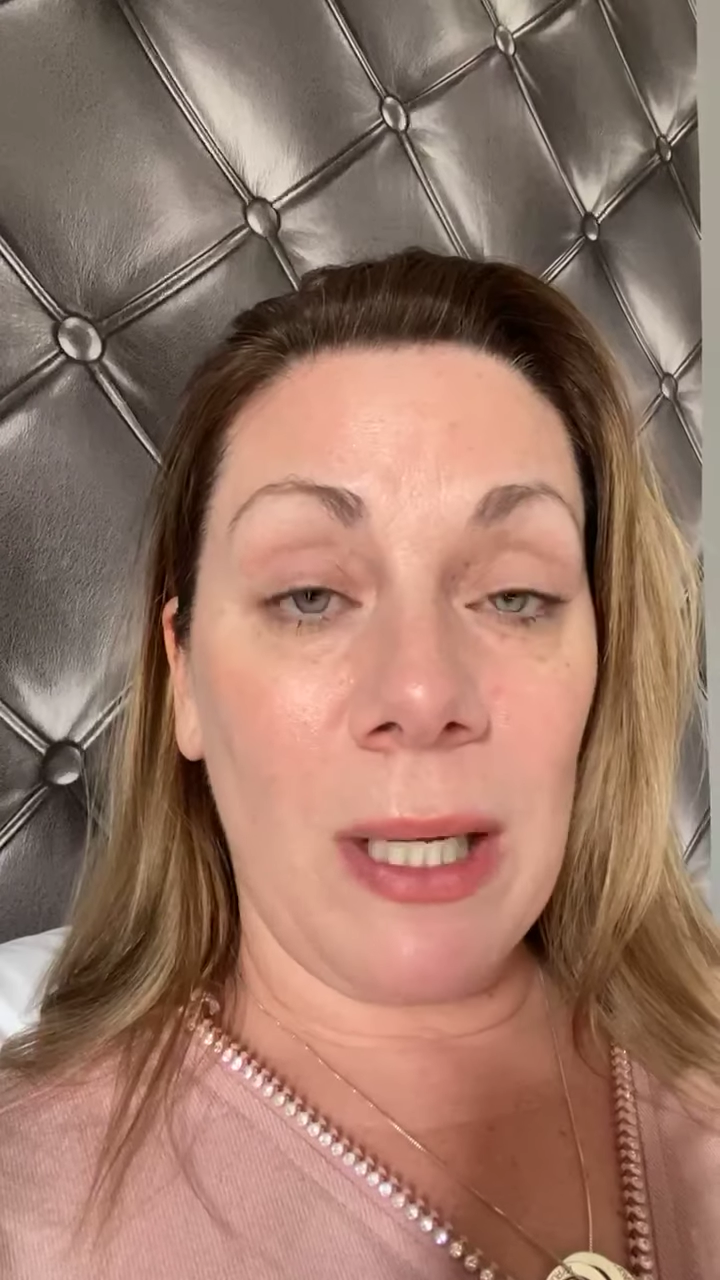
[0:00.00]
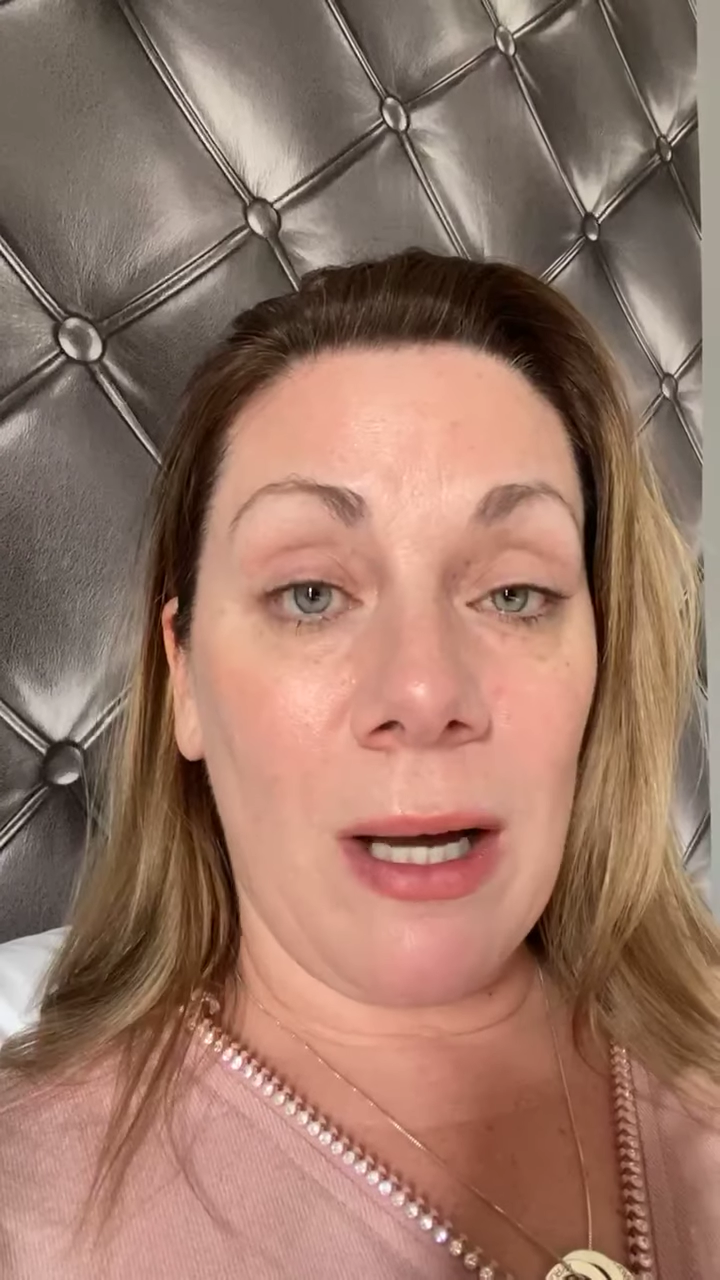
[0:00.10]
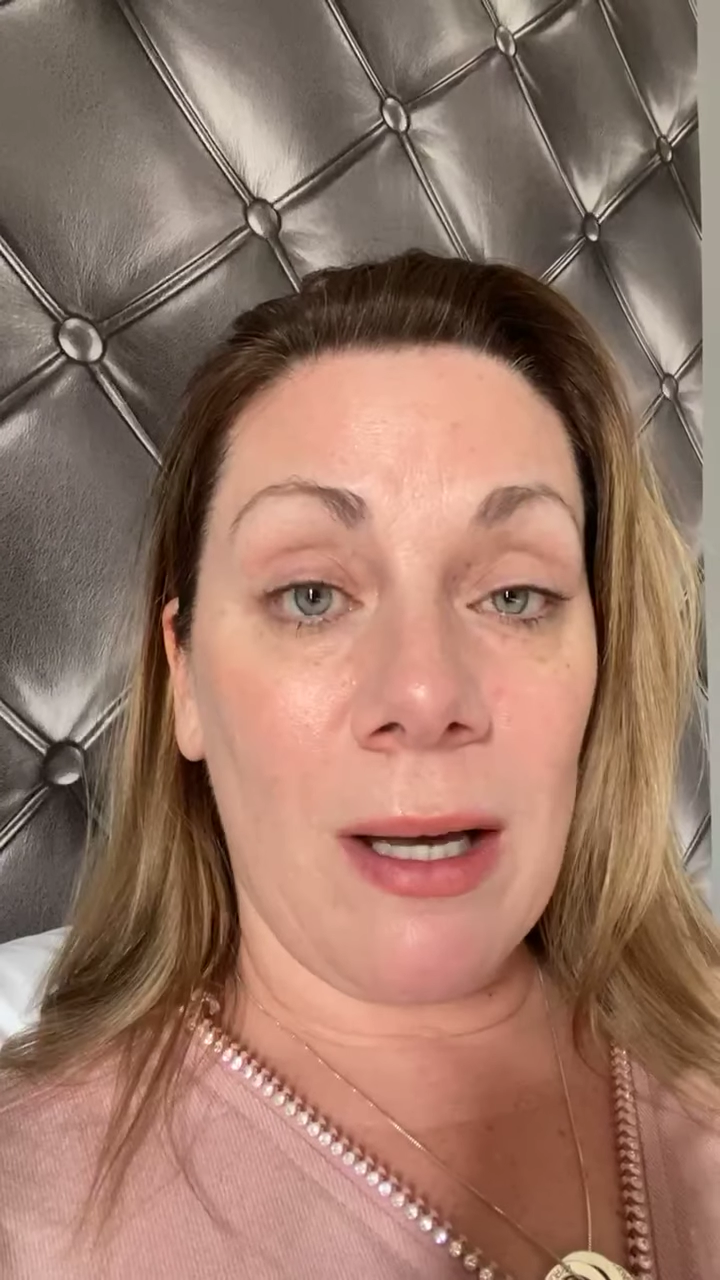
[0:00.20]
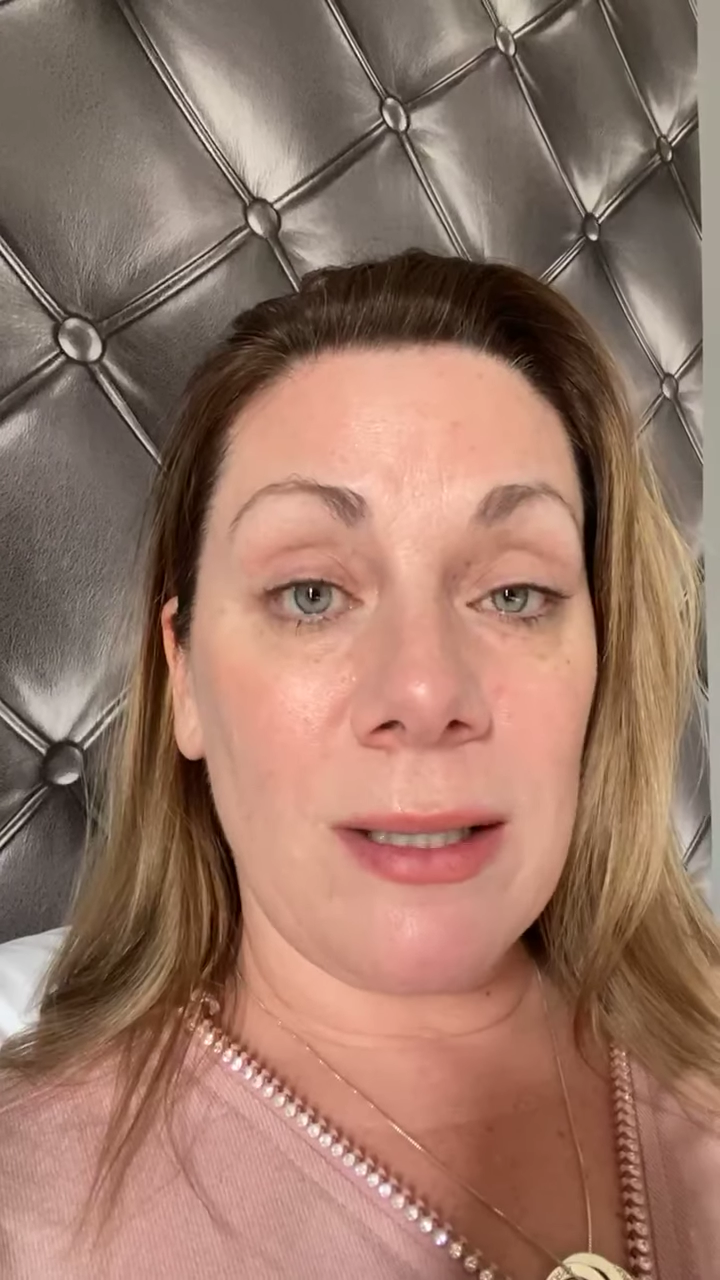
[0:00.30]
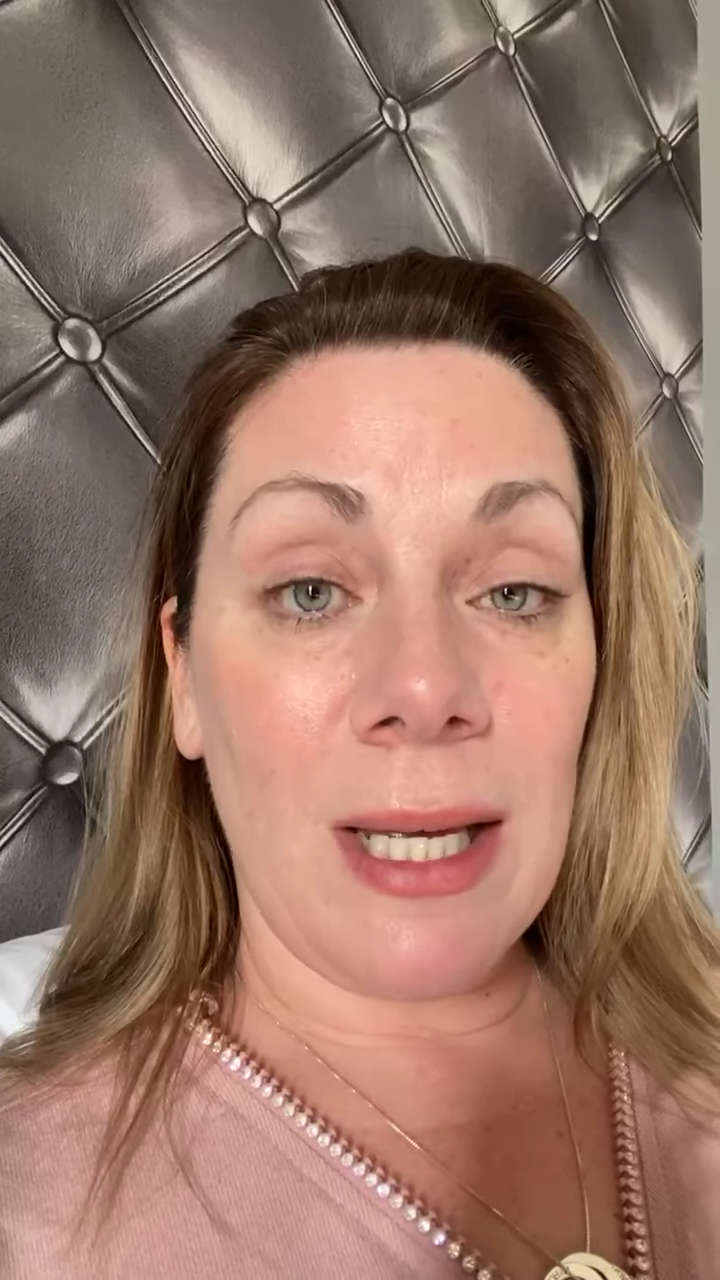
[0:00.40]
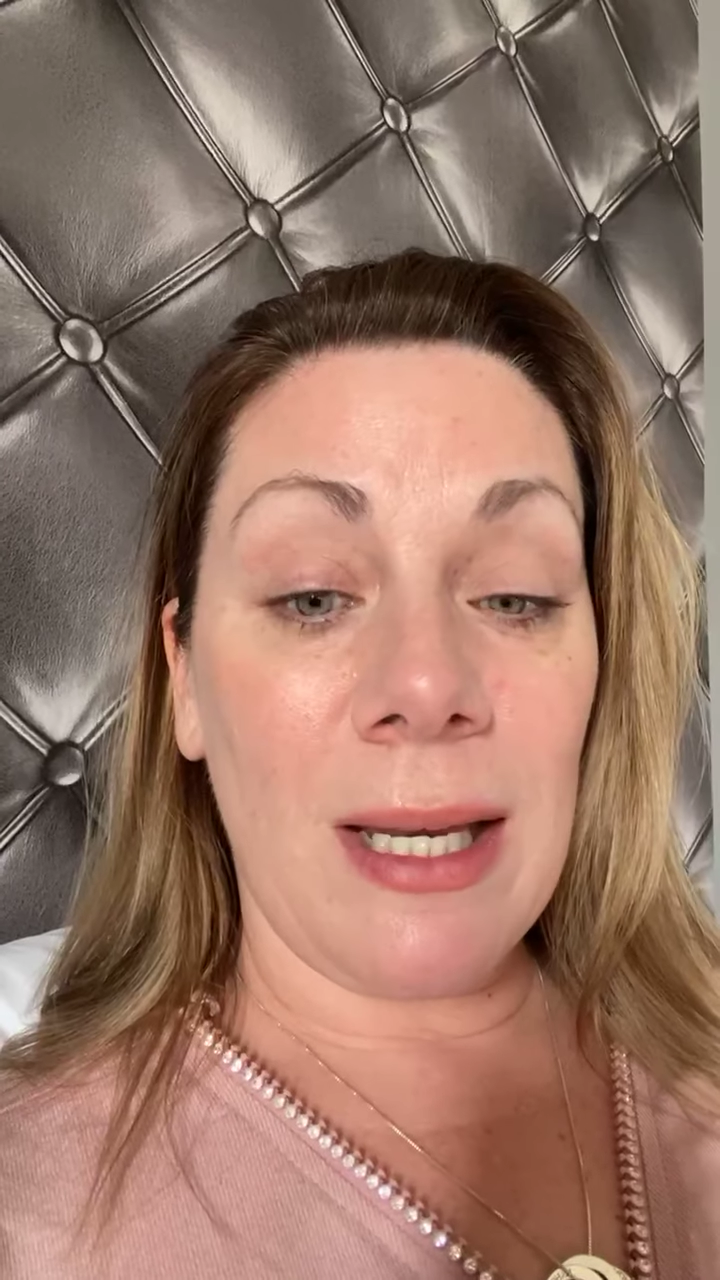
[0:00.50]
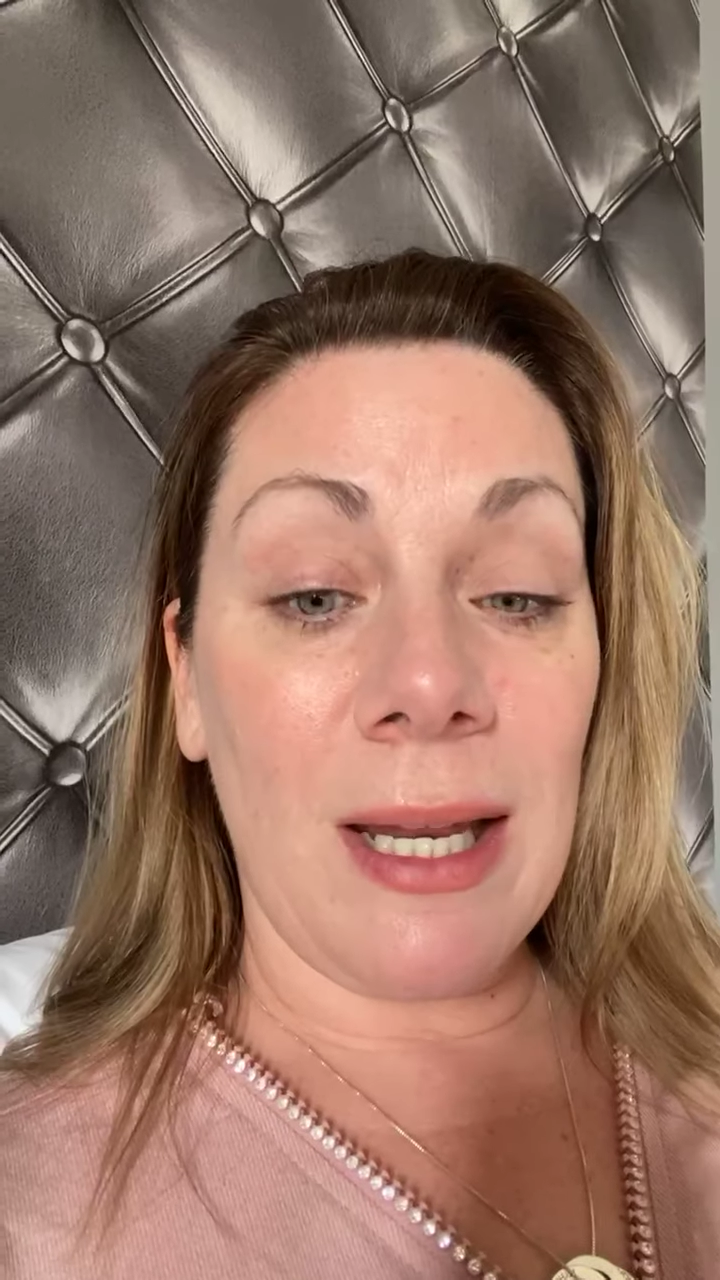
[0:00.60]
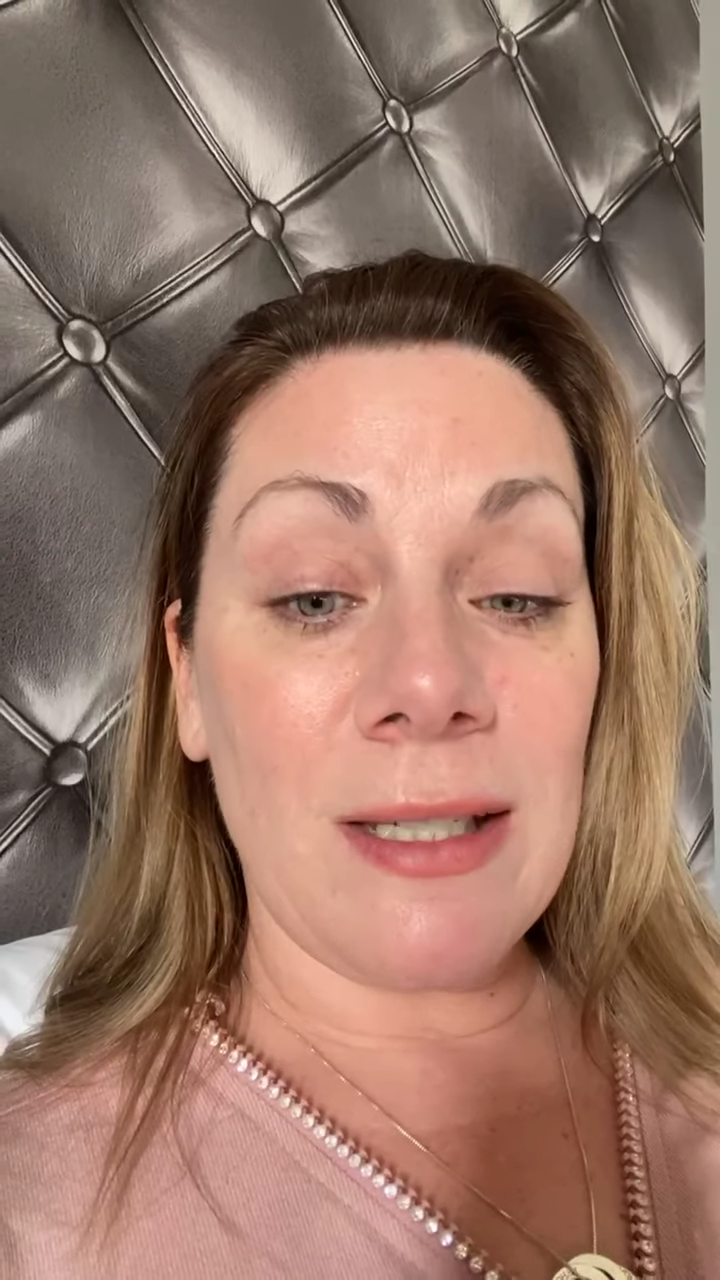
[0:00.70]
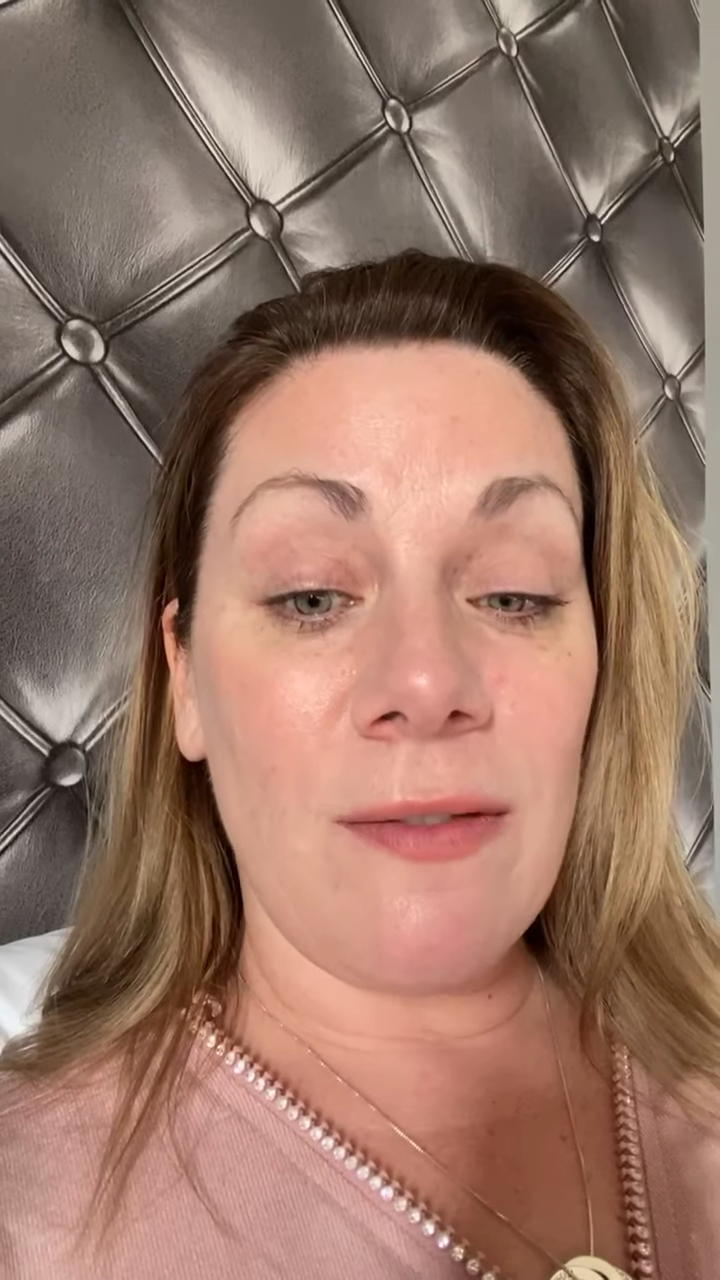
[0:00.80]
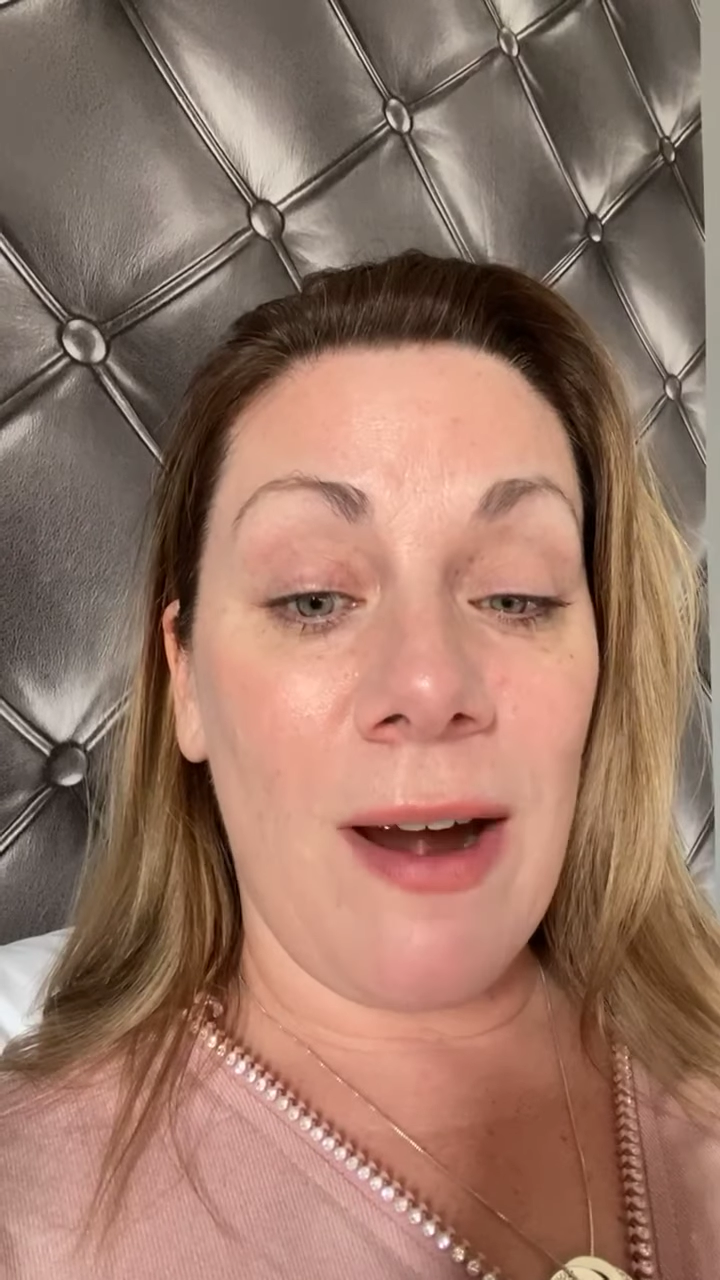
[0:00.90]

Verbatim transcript: because it is